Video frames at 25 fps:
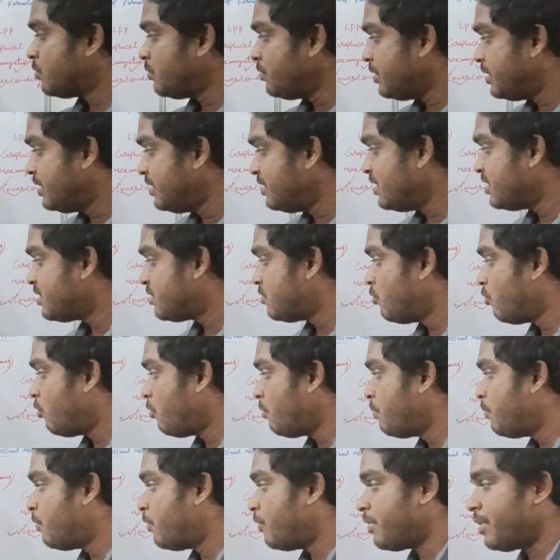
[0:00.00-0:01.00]
So in this
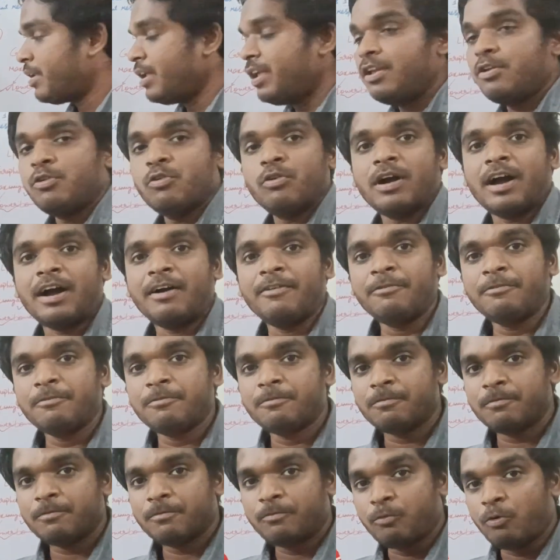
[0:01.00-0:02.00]
lower boundary, you have
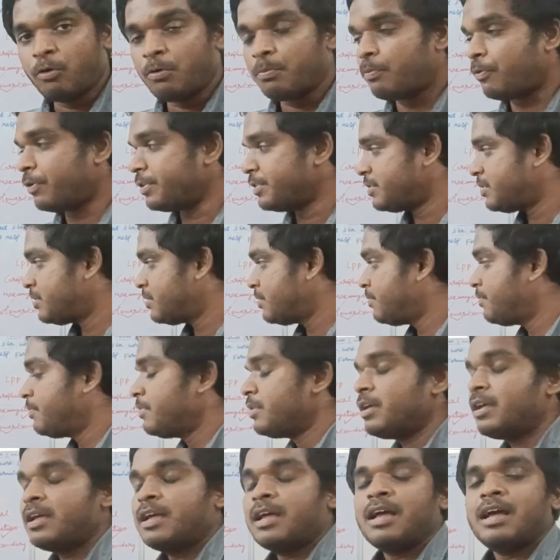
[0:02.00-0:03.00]
4 points
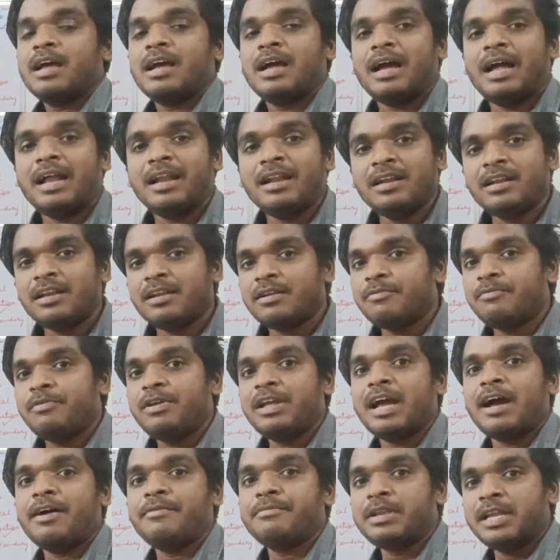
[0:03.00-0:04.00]
and
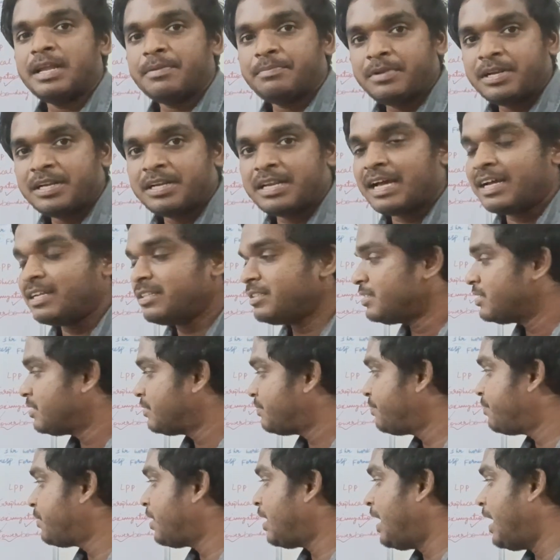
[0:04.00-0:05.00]
we have named it
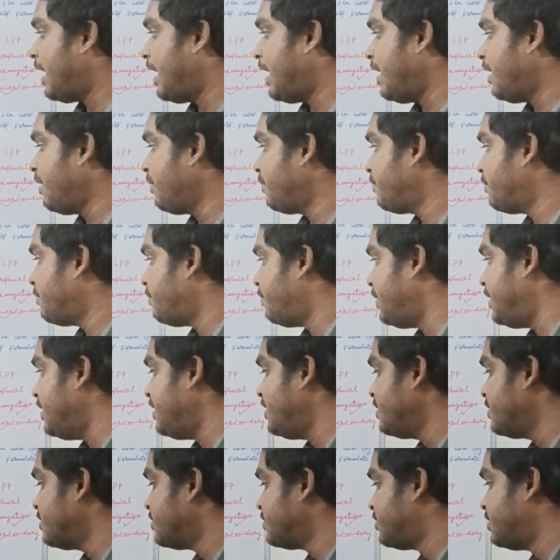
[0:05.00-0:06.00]
as A,
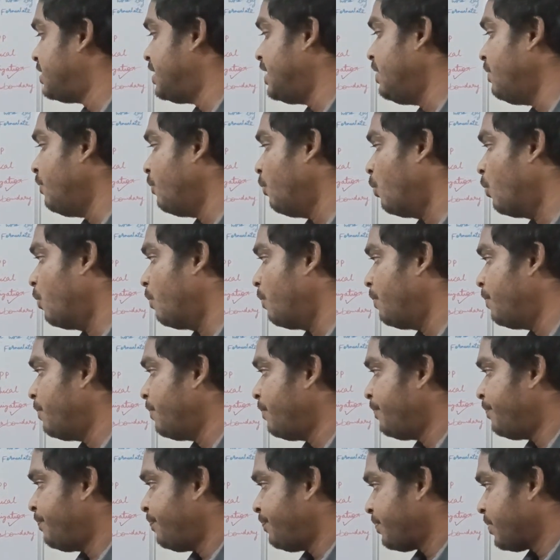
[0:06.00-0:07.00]
B, C, O.
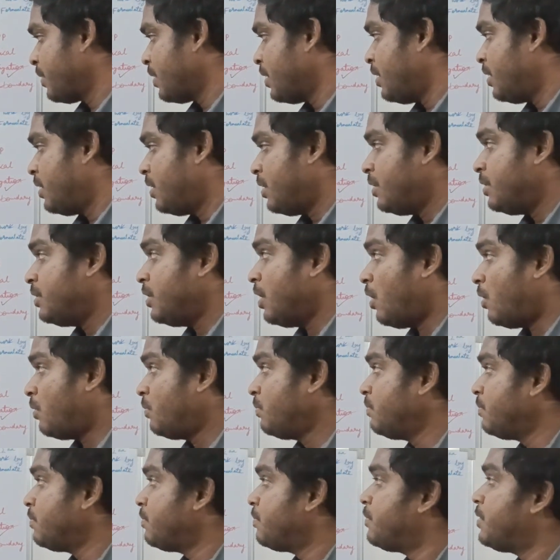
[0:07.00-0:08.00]

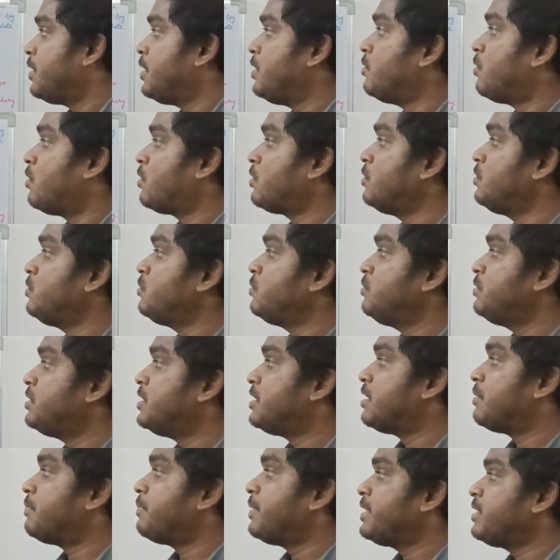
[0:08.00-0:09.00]
Now, in order to
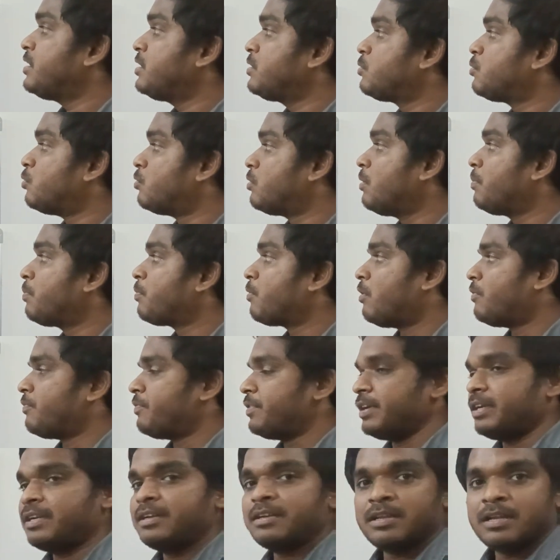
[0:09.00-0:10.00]
determine the total
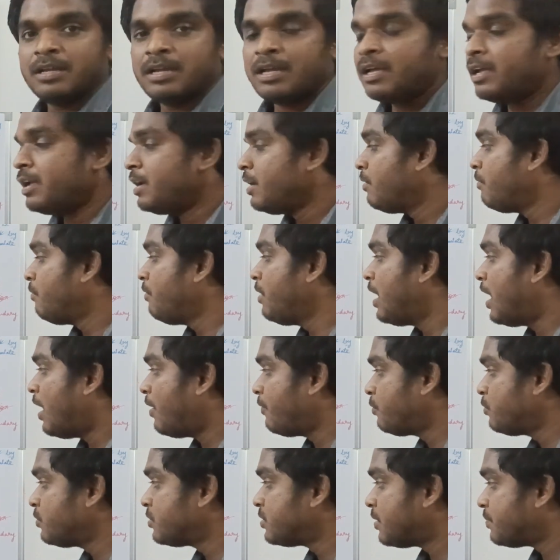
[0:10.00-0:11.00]
profit, we
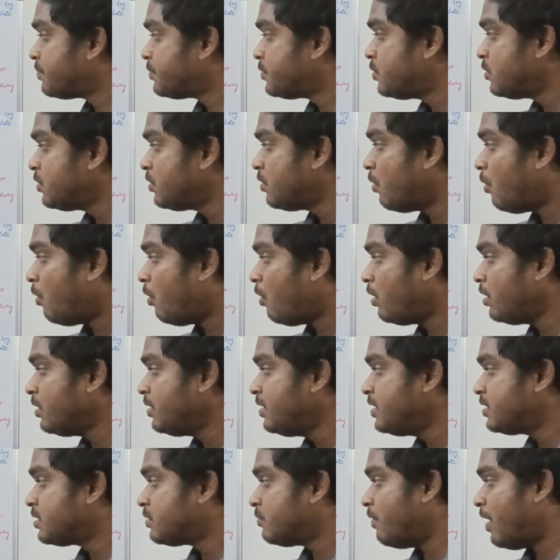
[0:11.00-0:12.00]
have to substitute
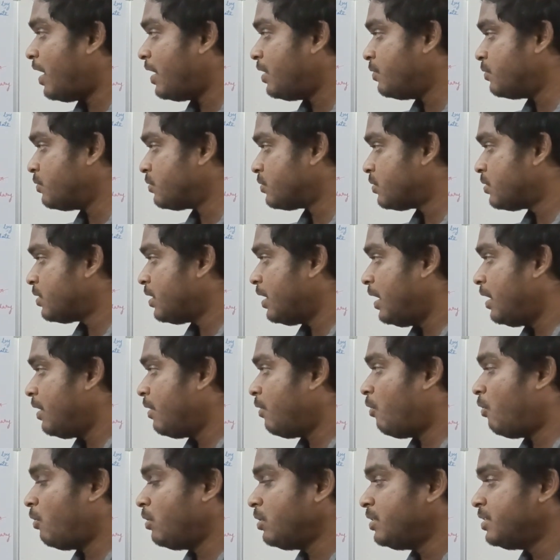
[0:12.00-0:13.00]
all these values,
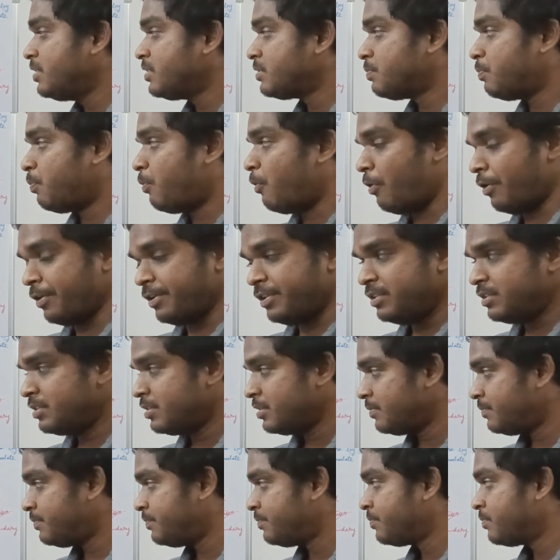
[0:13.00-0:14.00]
all these
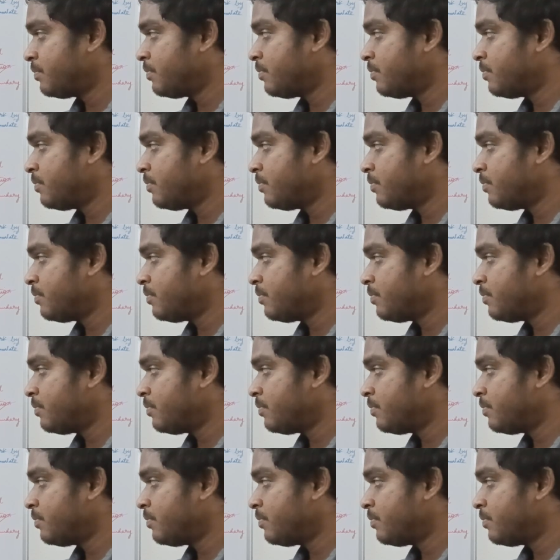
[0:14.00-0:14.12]
points